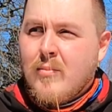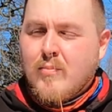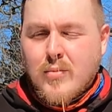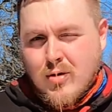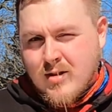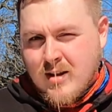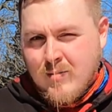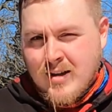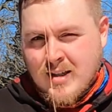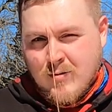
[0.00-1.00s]
mostly
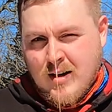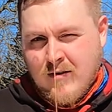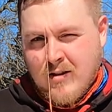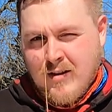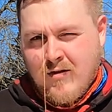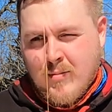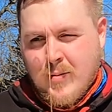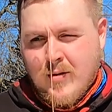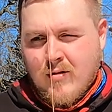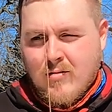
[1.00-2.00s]
because we were having to lift them
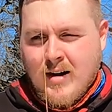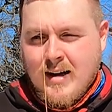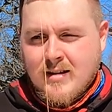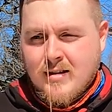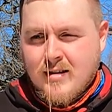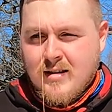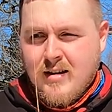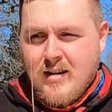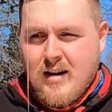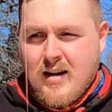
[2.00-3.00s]
up over the rocks.
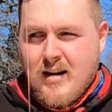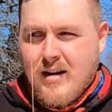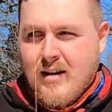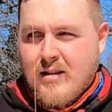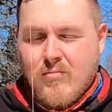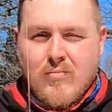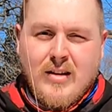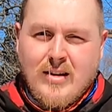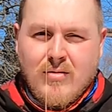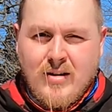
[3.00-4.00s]
Uh, you
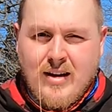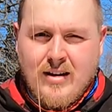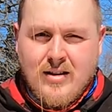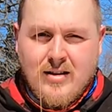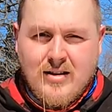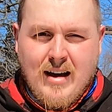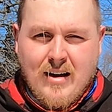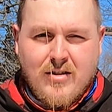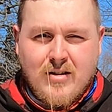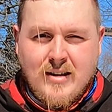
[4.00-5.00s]
really don't need
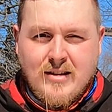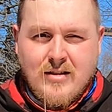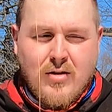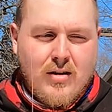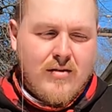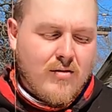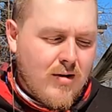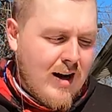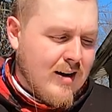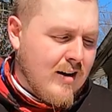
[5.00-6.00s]
that crazy long of a
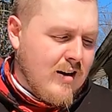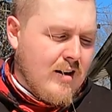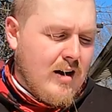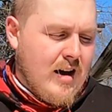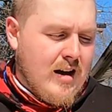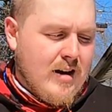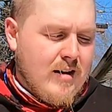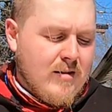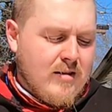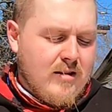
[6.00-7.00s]
rod.
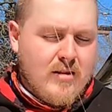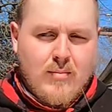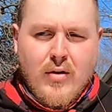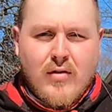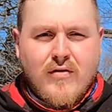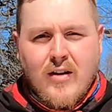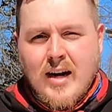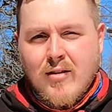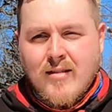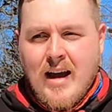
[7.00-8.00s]
Uh, the most
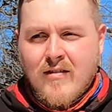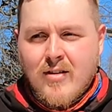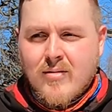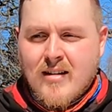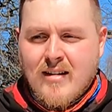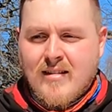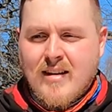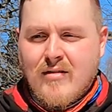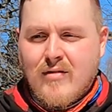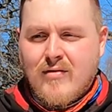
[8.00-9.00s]
fun I was having was on a
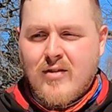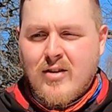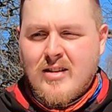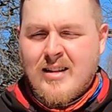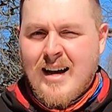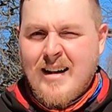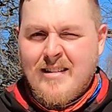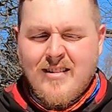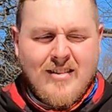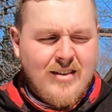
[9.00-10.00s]
seven foot
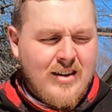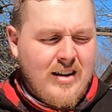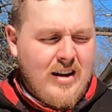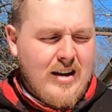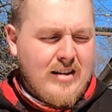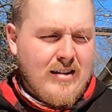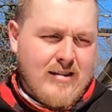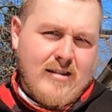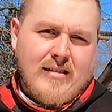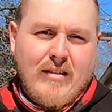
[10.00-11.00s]
light. Uh,
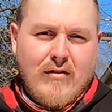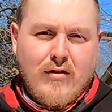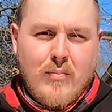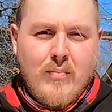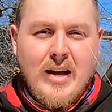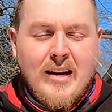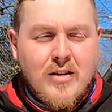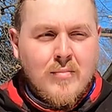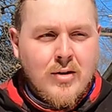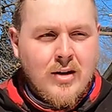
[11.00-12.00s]
this is a seven foot
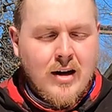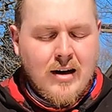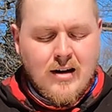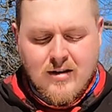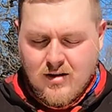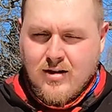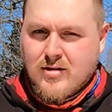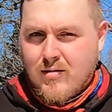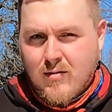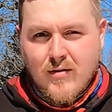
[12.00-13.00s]
medium. Uh, it's
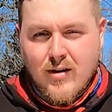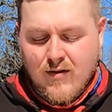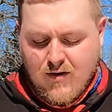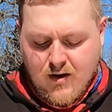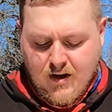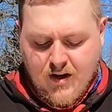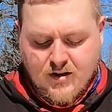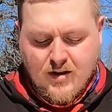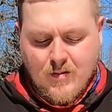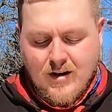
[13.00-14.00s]
also very fun to
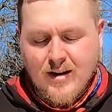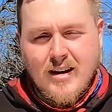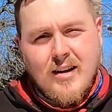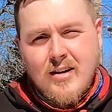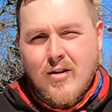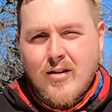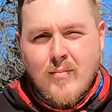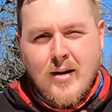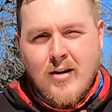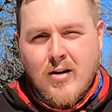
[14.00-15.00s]
catch them on. You don't
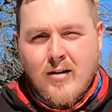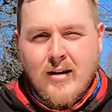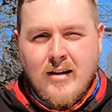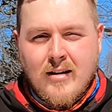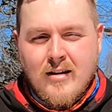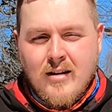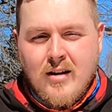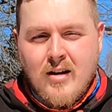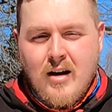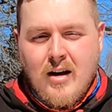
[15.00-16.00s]
need big honking
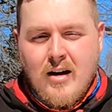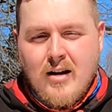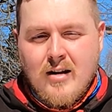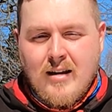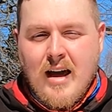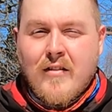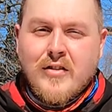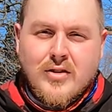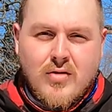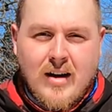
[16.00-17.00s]
uh,
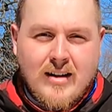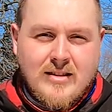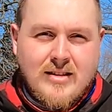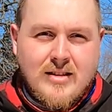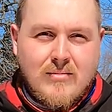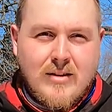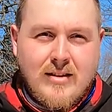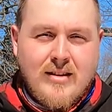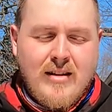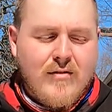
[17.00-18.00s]
catfish rods to
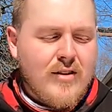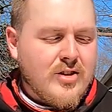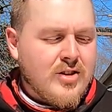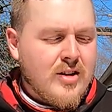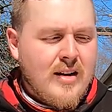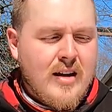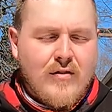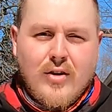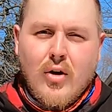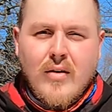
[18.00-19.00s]
reel in these fish.
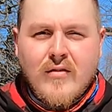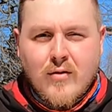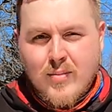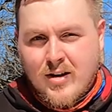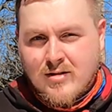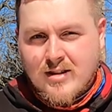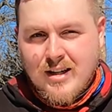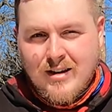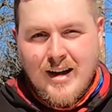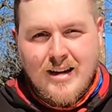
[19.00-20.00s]
If you're going for bigger
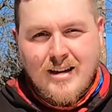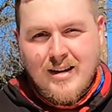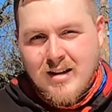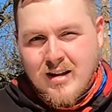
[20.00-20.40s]
steelhead,